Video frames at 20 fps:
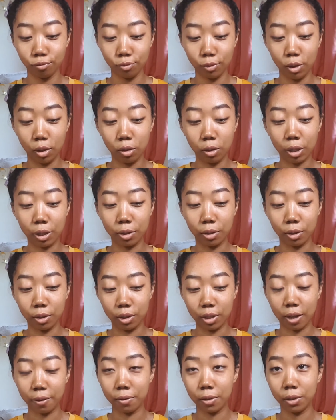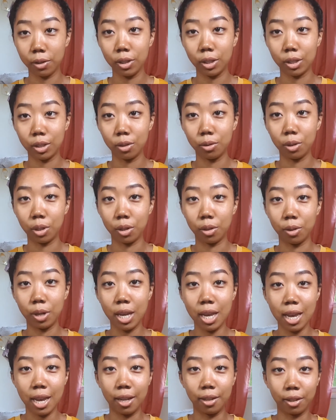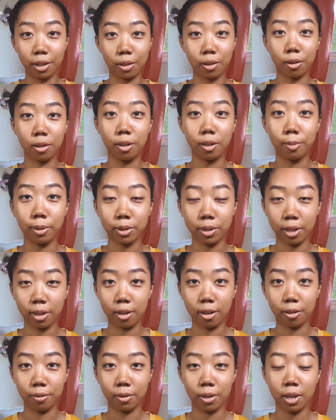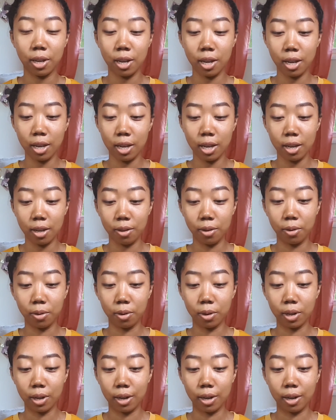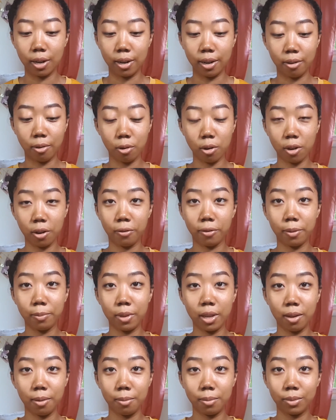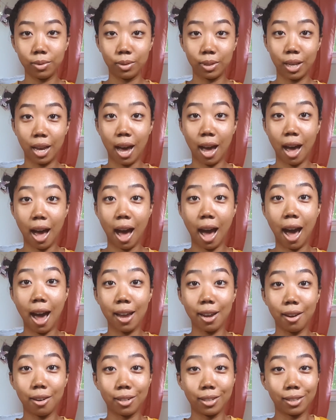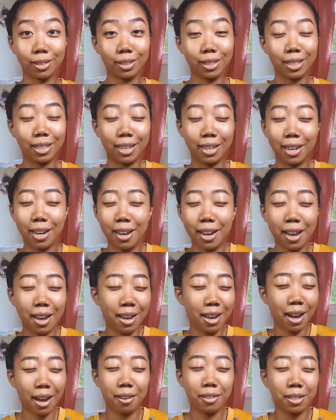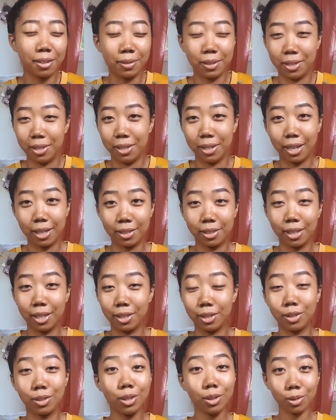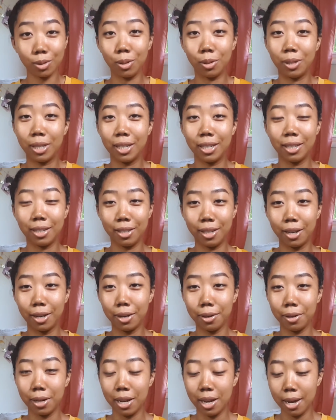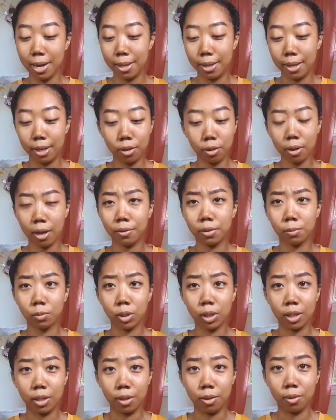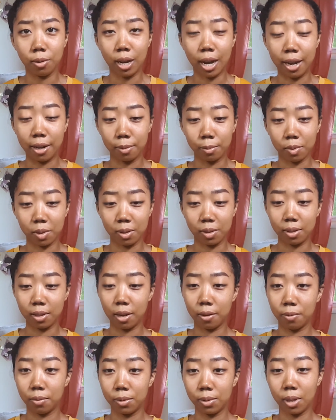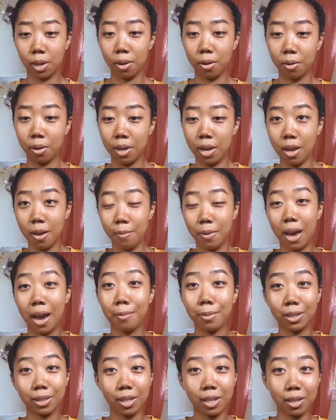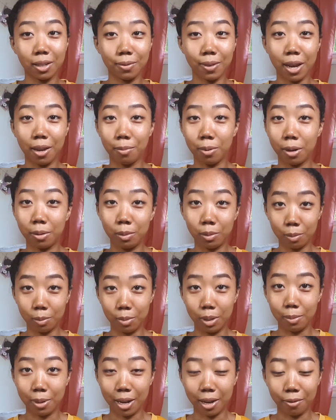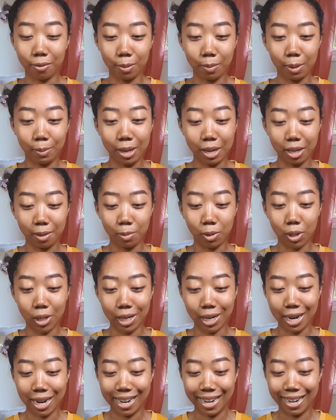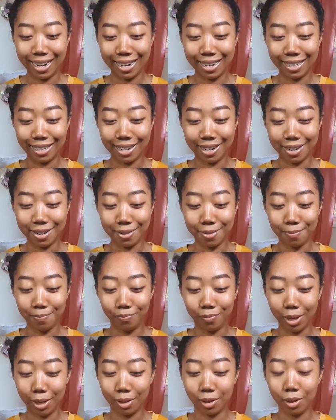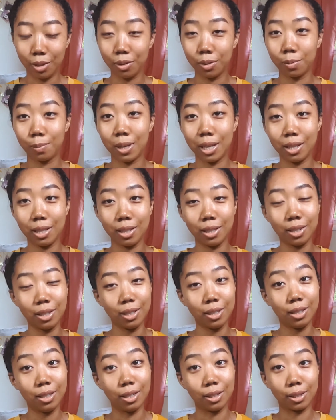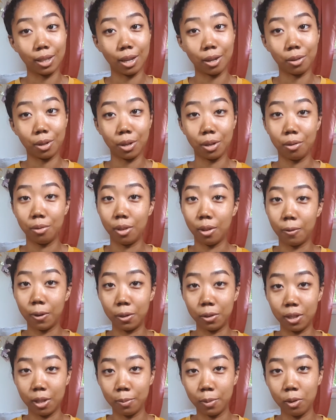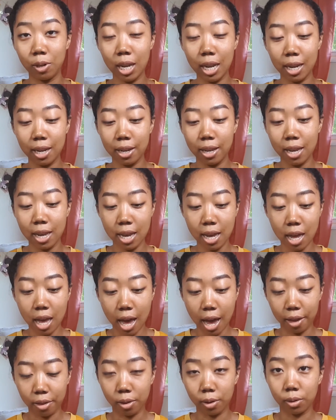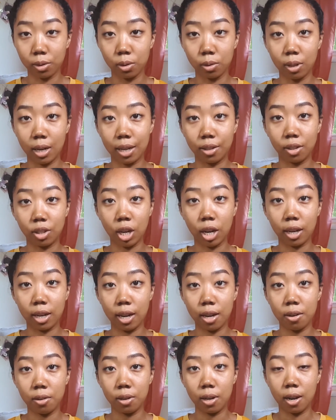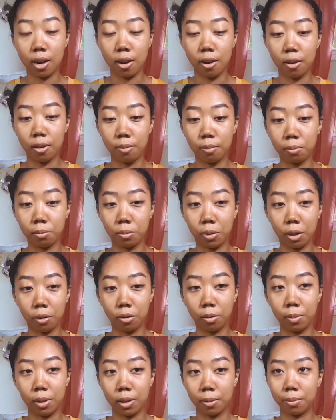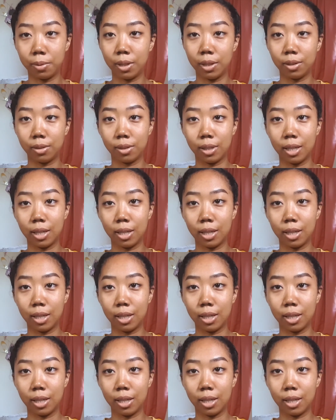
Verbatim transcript: you can definitely still go and get 30% off your order from them. I honestly like I'll give it to you guys. Like, just do it, you know? They do have some really cute items and stuff. So, but I myself, I probably won't be buying from them anymore. And, um, but use my discount code, THEREALTIAMONET, at their store at checkout. Um, there will be a place